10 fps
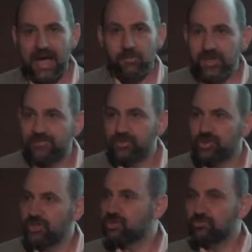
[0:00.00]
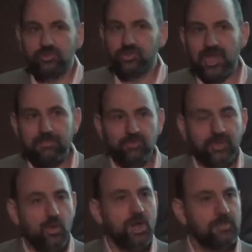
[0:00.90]
and we never see stable
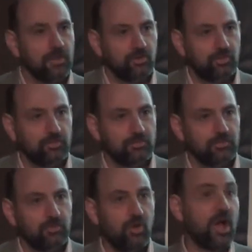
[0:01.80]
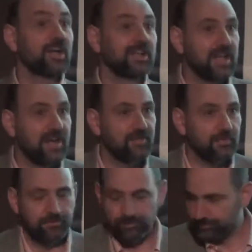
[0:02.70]
requirements, or hardly
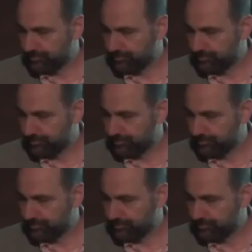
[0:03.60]
ever.